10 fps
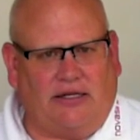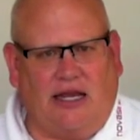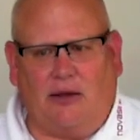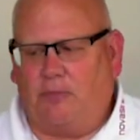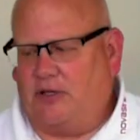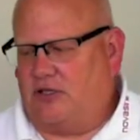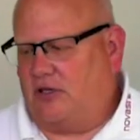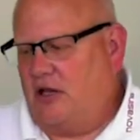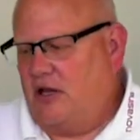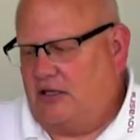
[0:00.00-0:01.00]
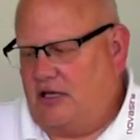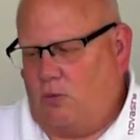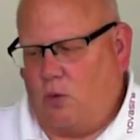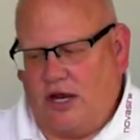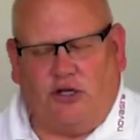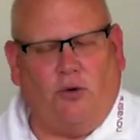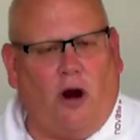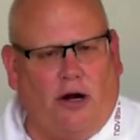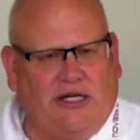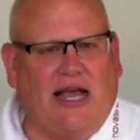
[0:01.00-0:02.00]
tip is that when you
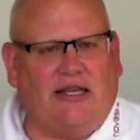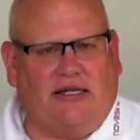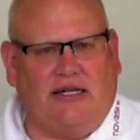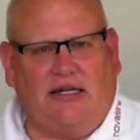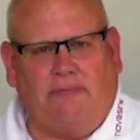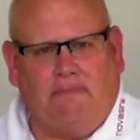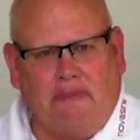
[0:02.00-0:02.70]
are testing